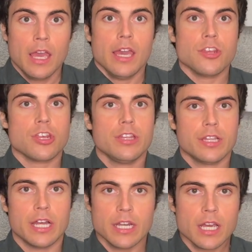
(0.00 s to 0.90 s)
She's
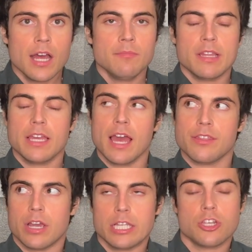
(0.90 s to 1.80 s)
gonna come
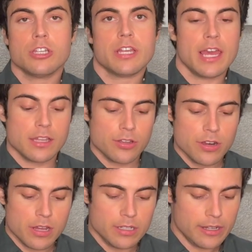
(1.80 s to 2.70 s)
together. It just takes her
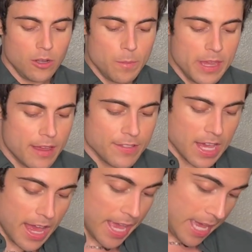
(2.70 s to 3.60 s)
a little bit of
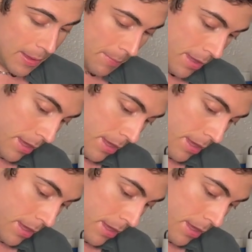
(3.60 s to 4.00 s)
time.